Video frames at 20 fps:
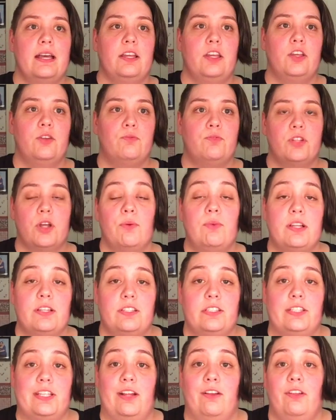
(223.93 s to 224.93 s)
you don't
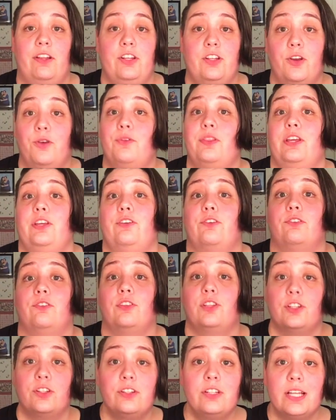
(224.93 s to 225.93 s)
necessarily know that you're
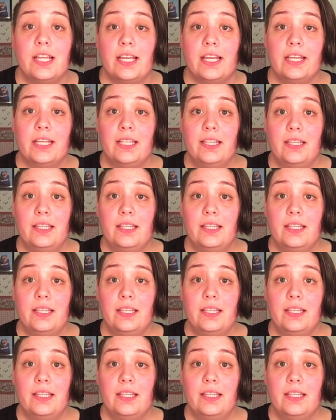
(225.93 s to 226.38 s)
learning.